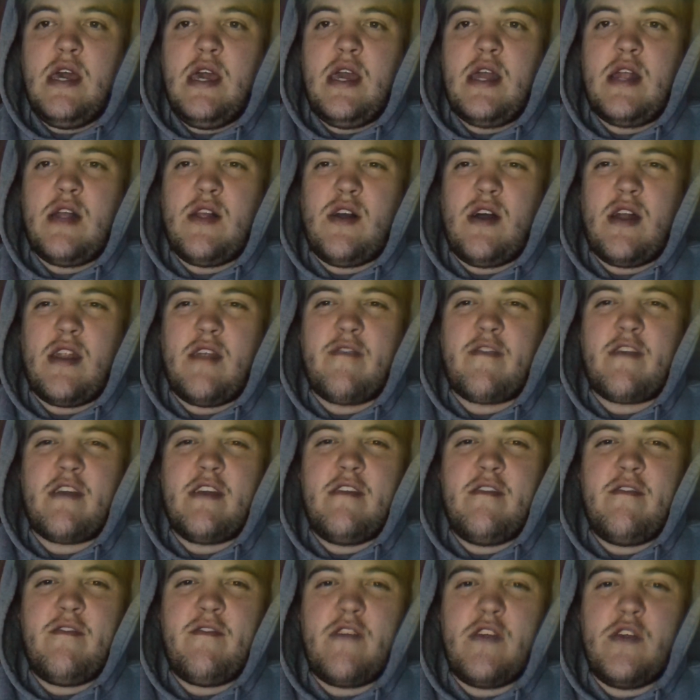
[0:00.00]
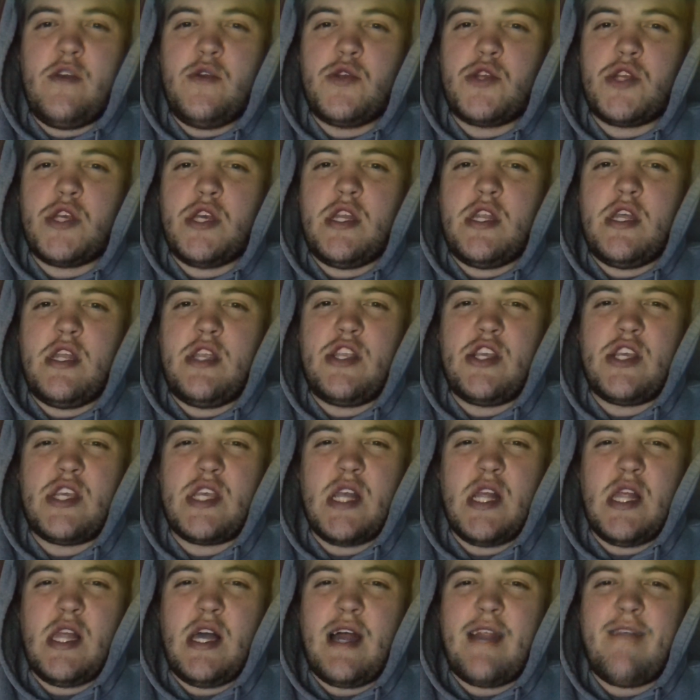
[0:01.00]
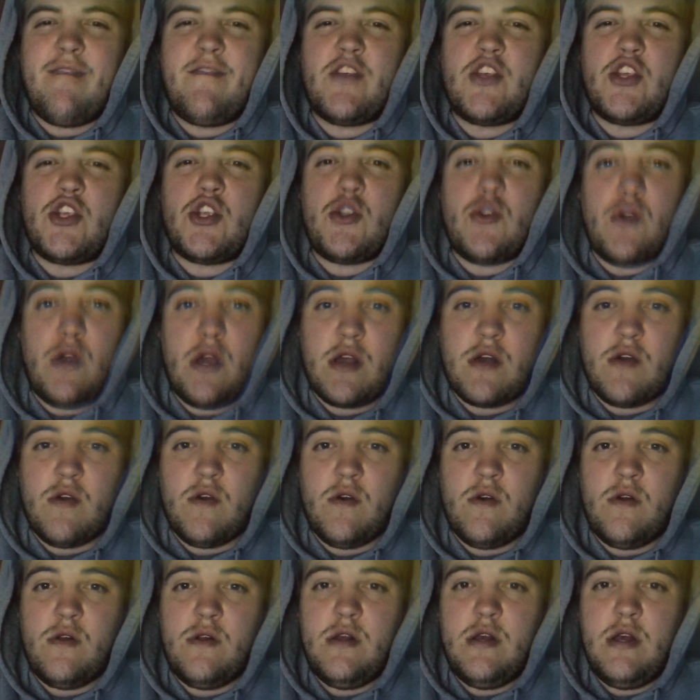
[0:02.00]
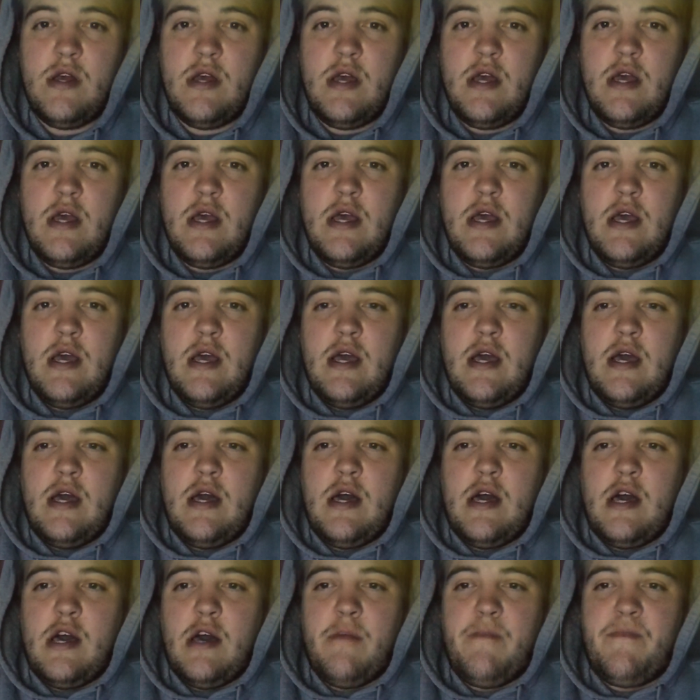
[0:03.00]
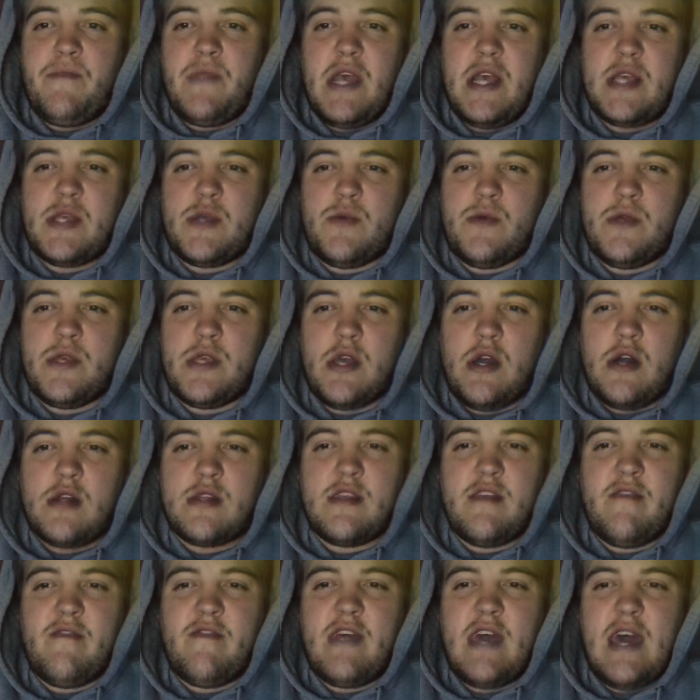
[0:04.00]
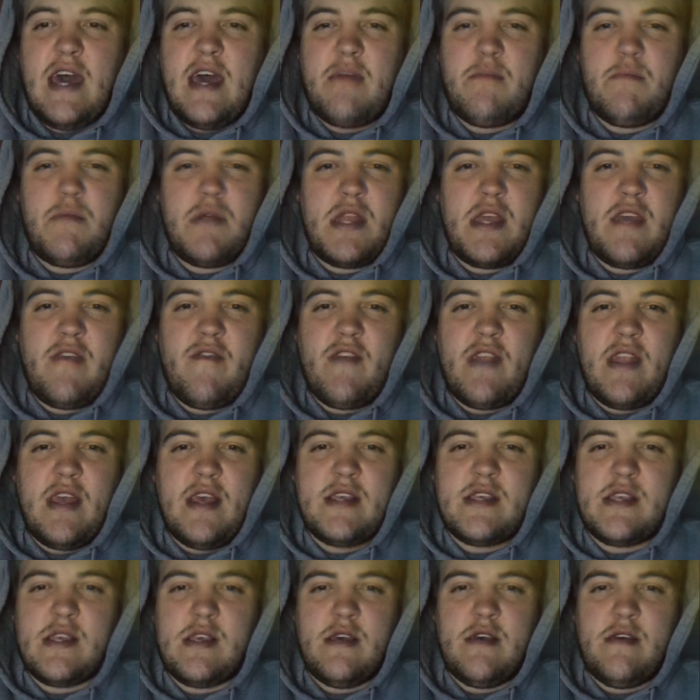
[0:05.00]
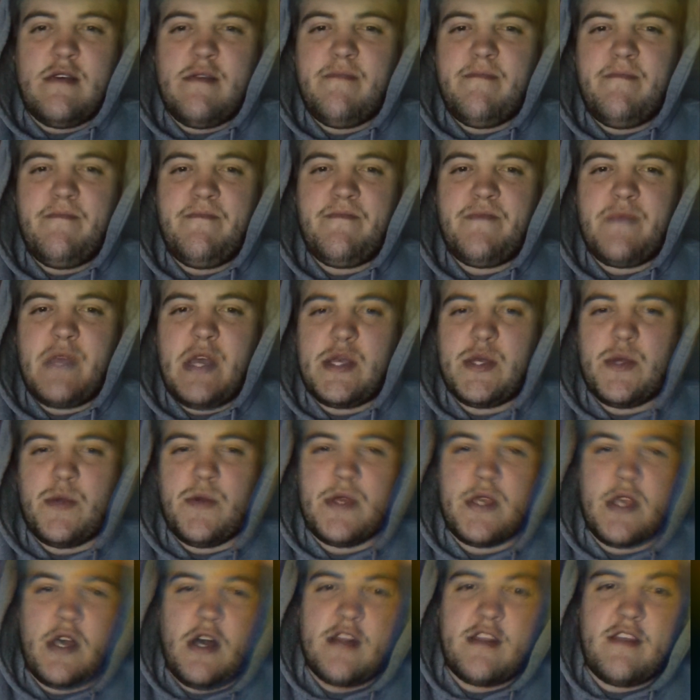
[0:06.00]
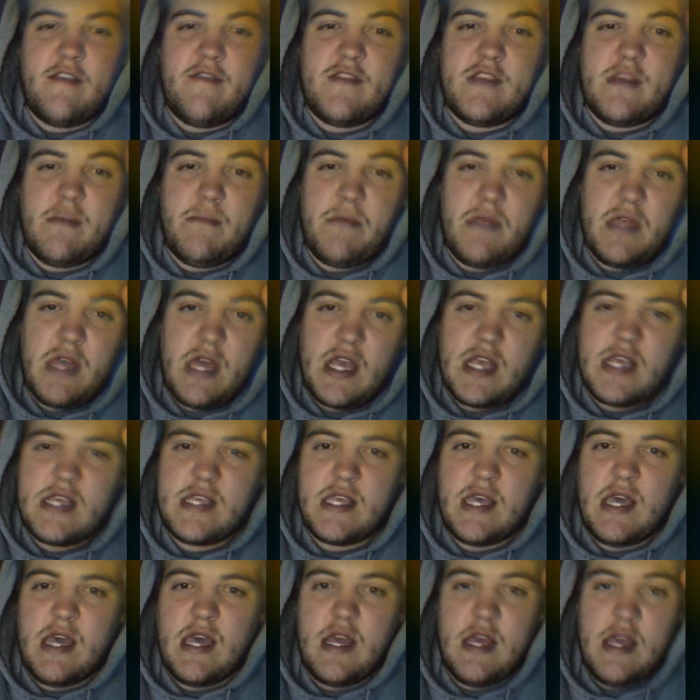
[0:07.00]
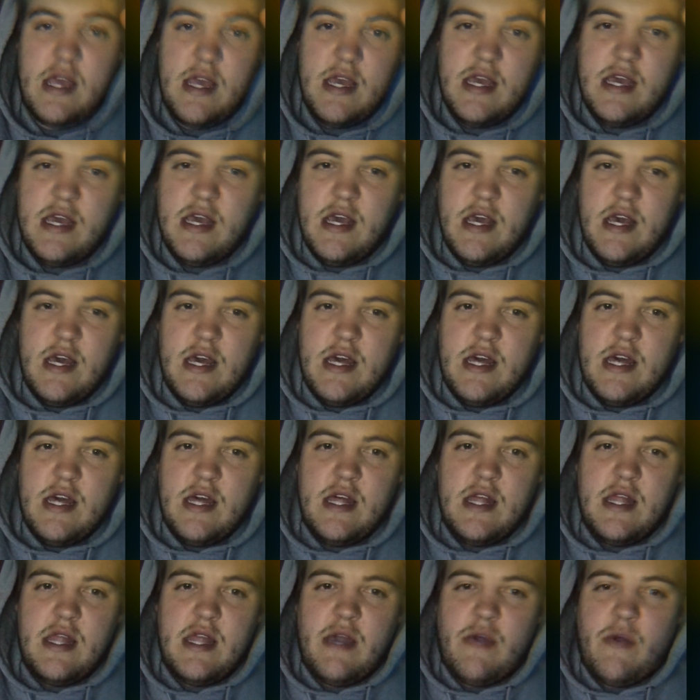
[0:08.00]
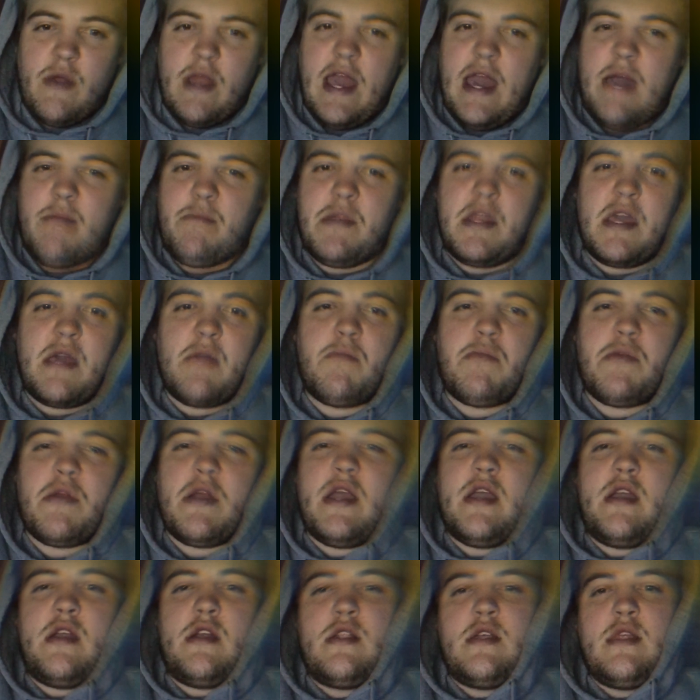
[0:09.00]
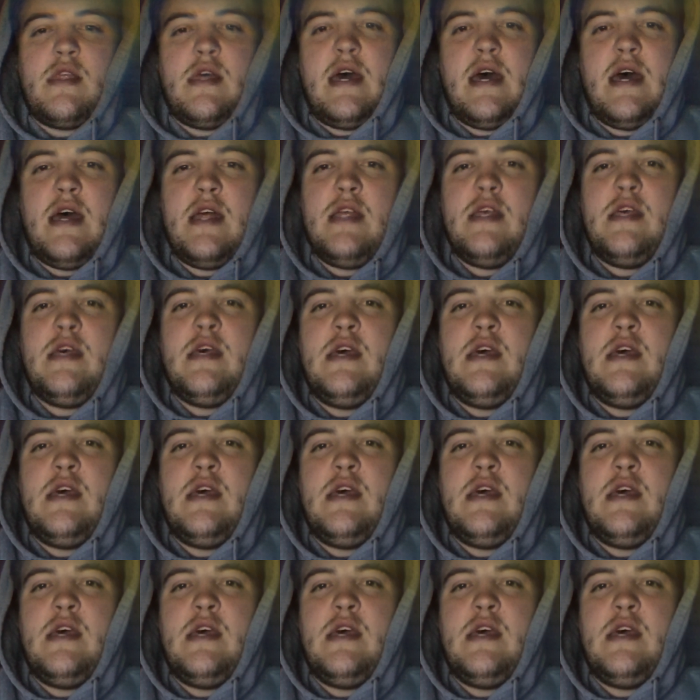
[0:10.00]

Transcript: and a lot of confusion and just a lot of struggle as a result of that. But even as a result of some things that were happening prior to that.